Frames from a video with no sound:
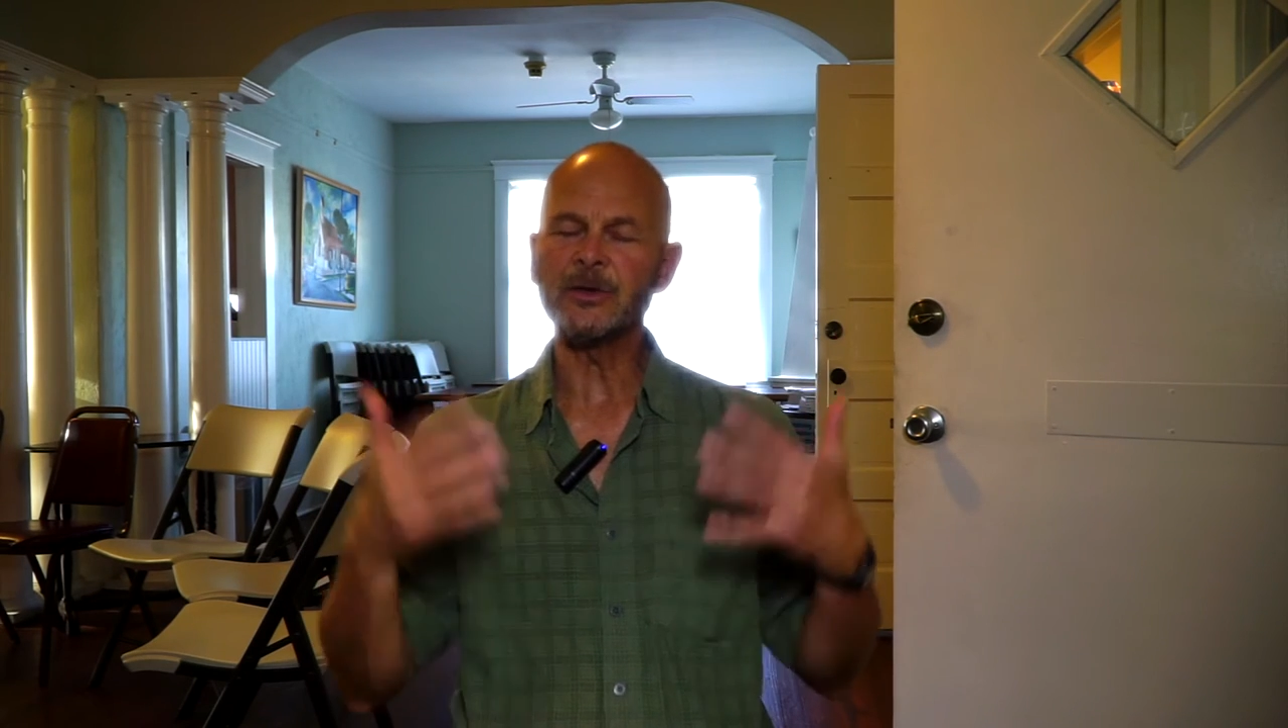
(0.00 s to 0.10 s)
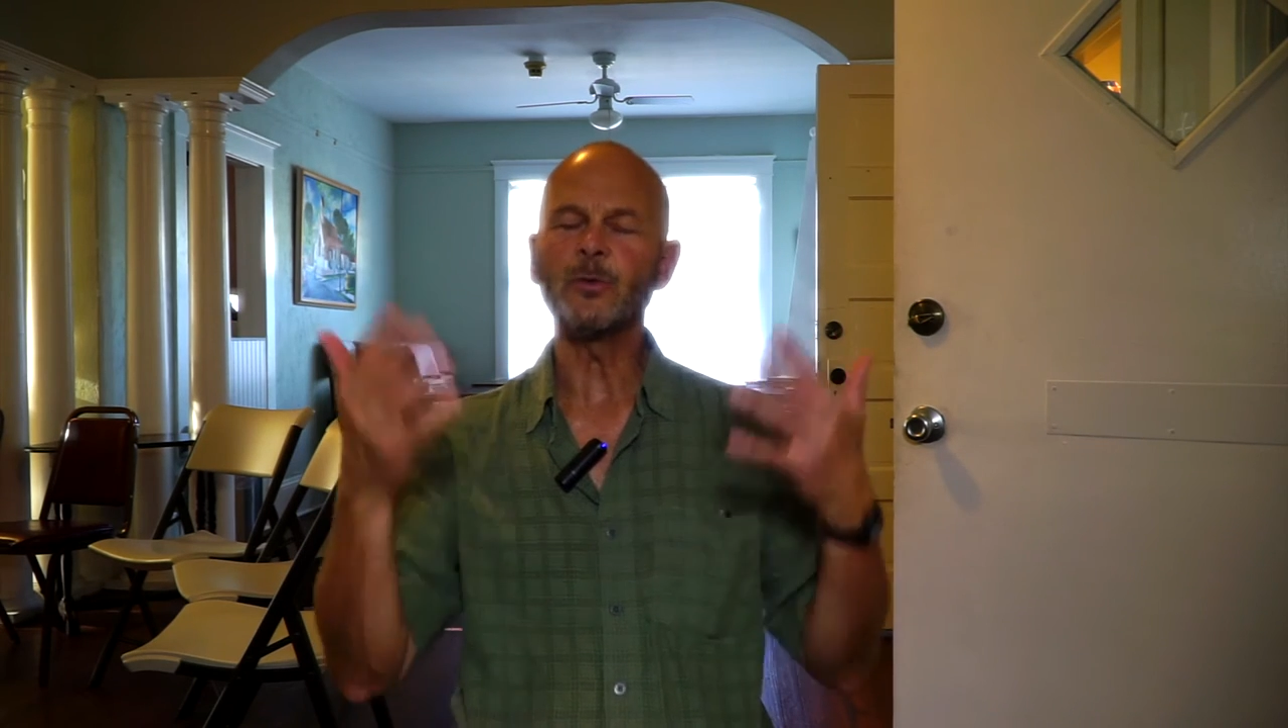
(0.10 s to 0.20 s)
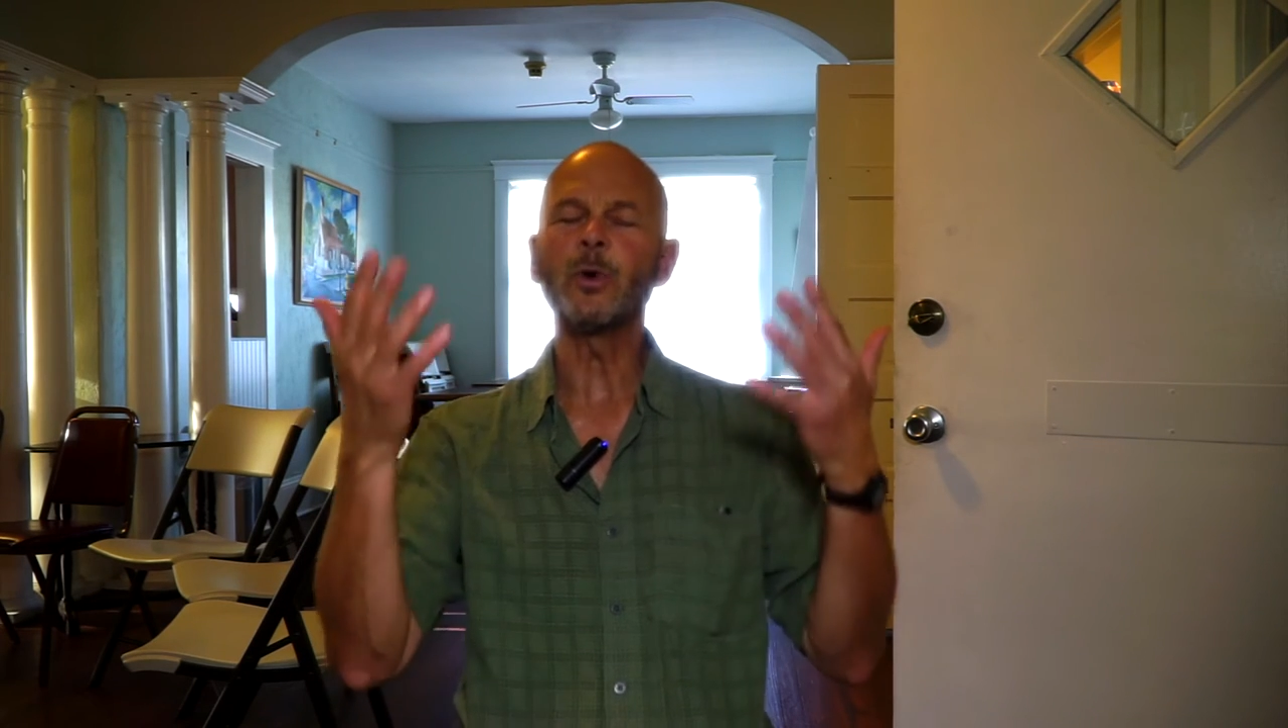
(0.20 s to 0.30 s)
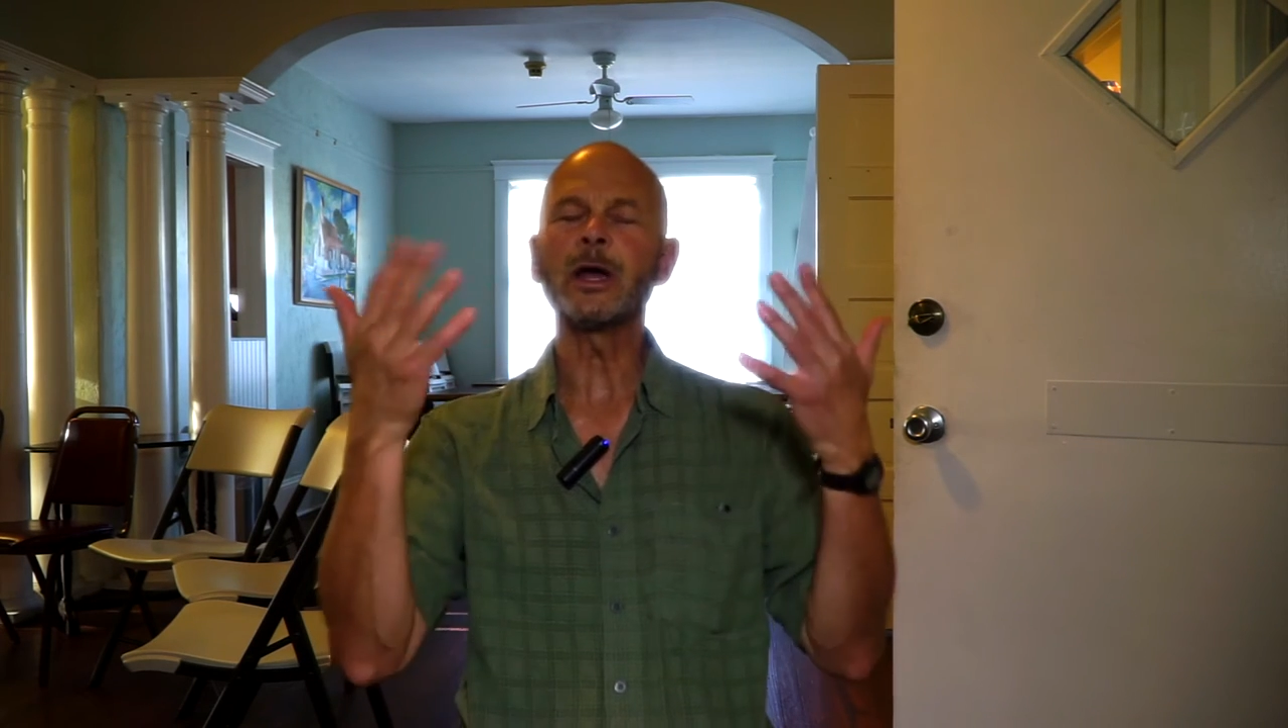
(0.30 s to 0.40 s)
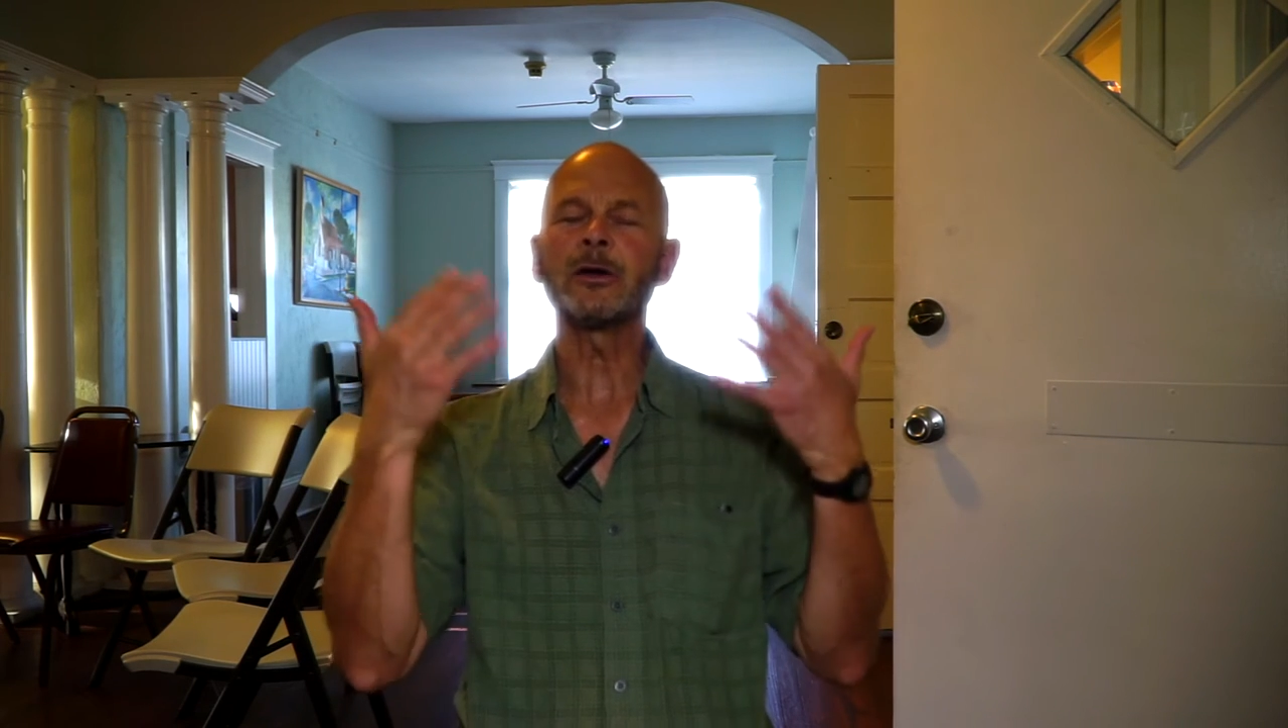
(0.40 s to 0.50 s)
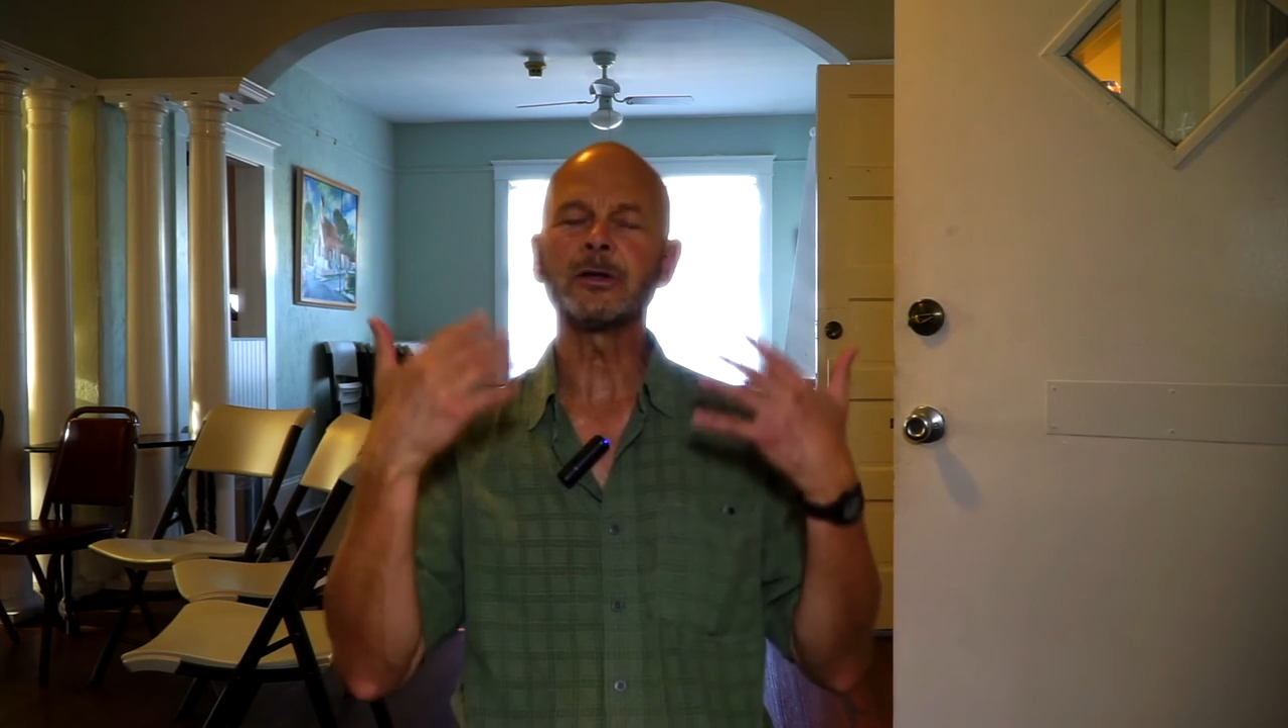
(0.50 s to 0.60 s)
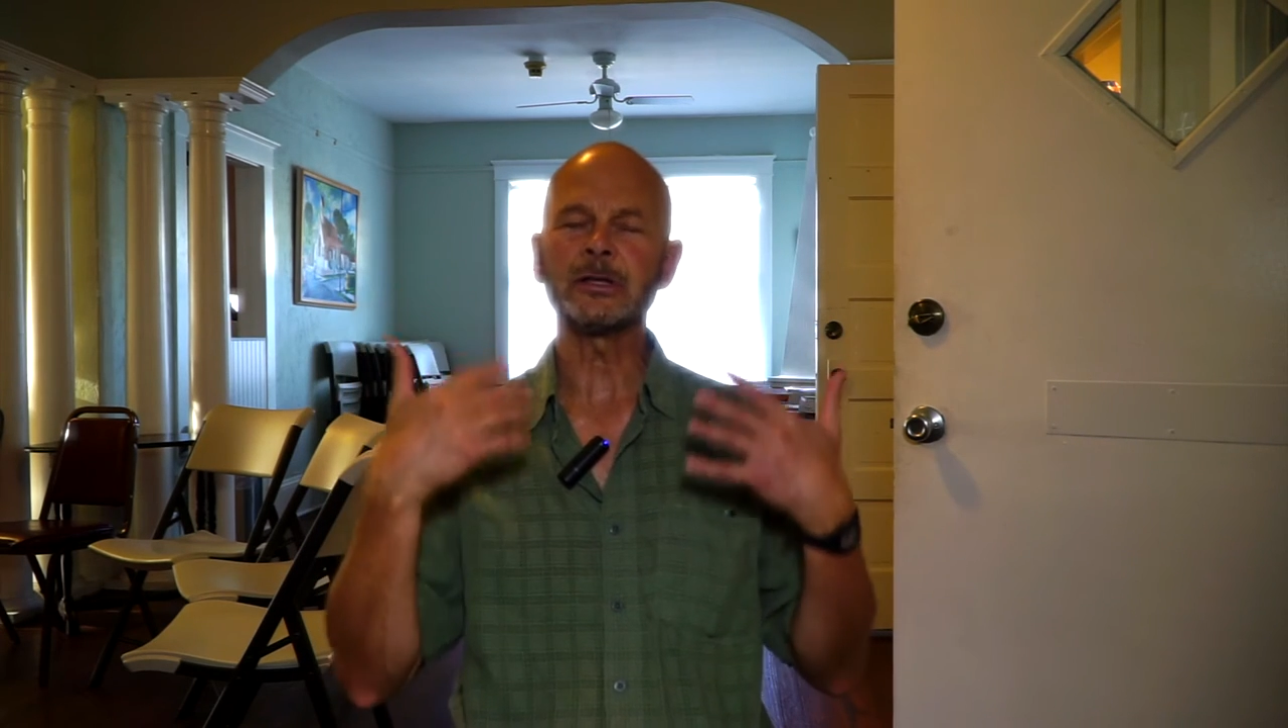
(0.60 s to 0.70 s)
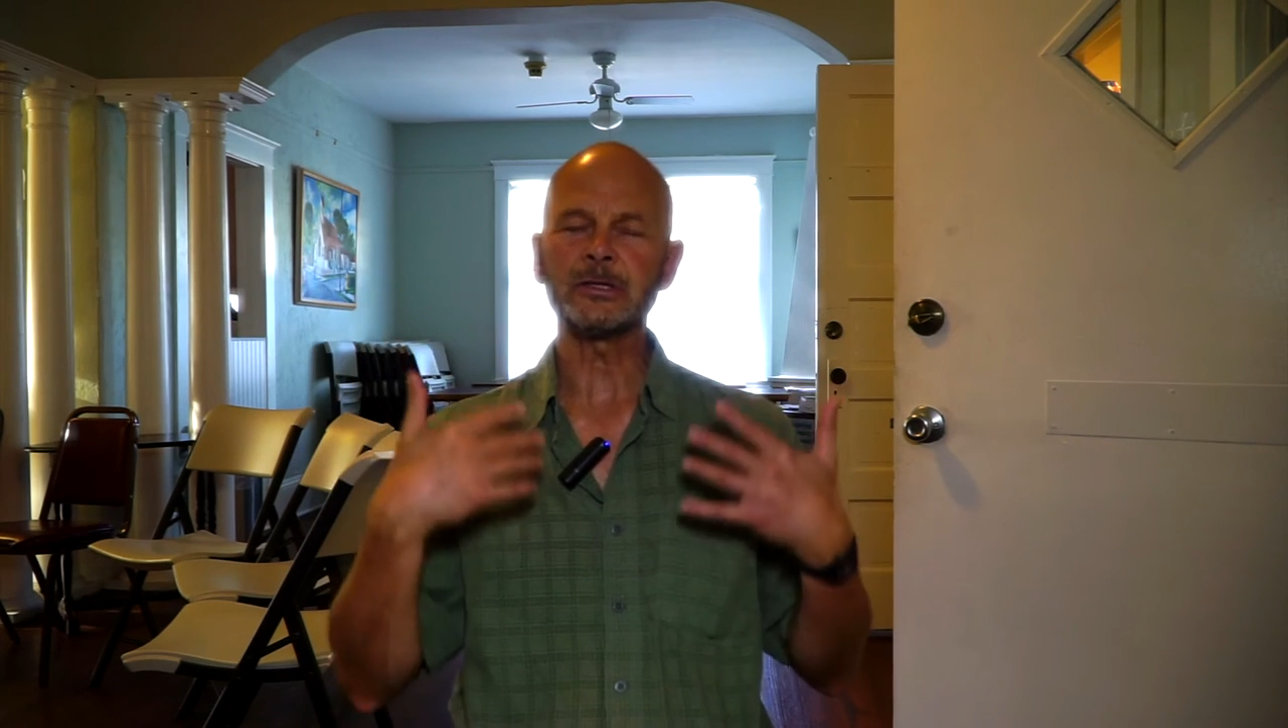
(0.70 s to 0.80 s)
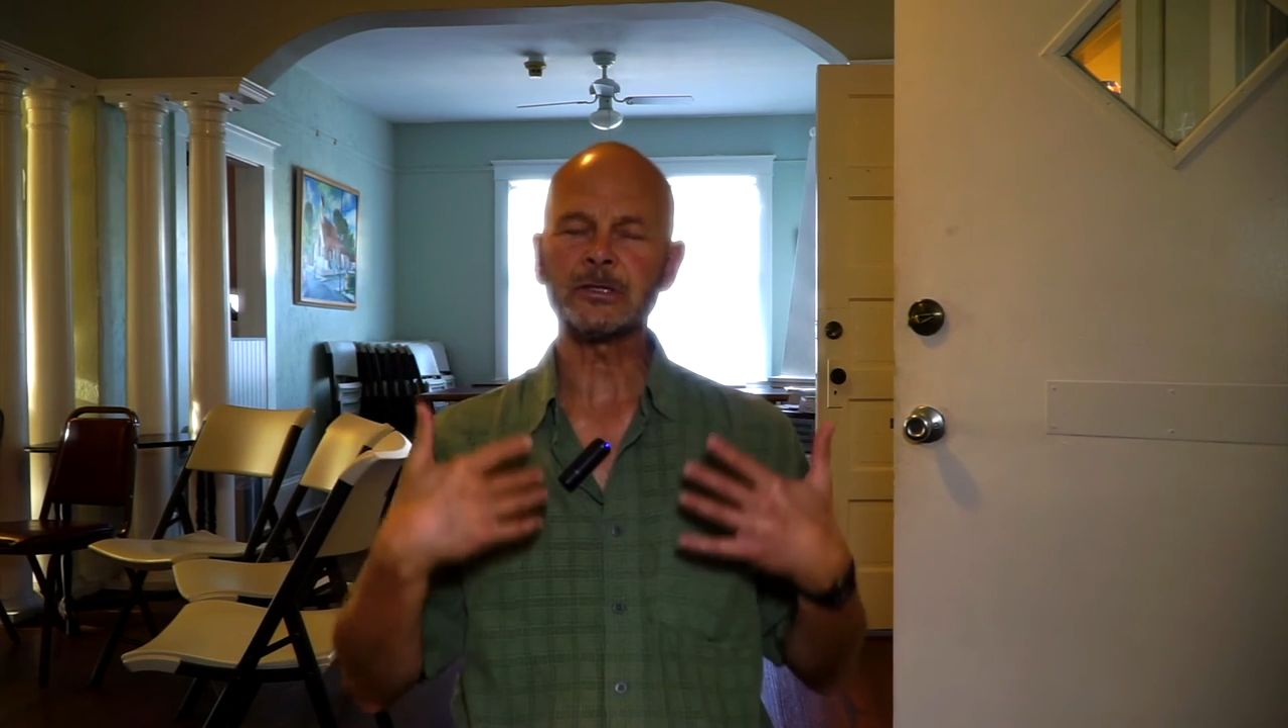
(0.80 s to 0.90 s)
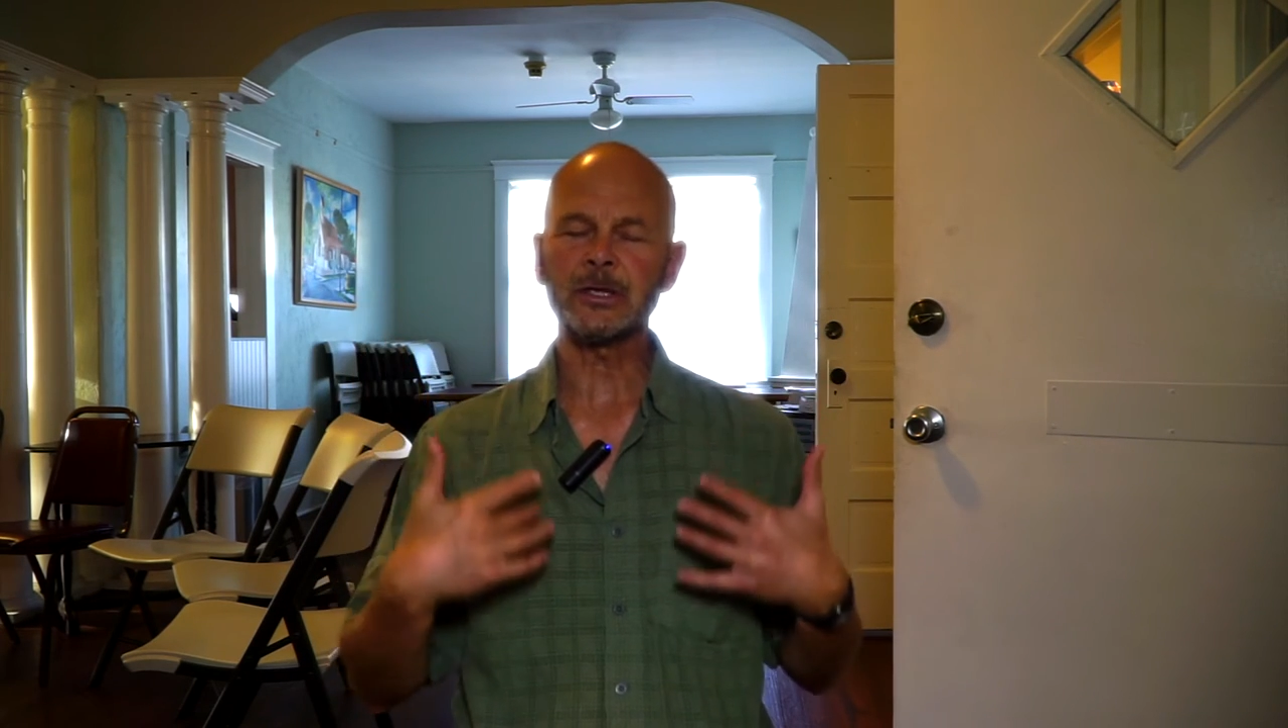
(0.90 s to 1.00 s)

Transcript: awareness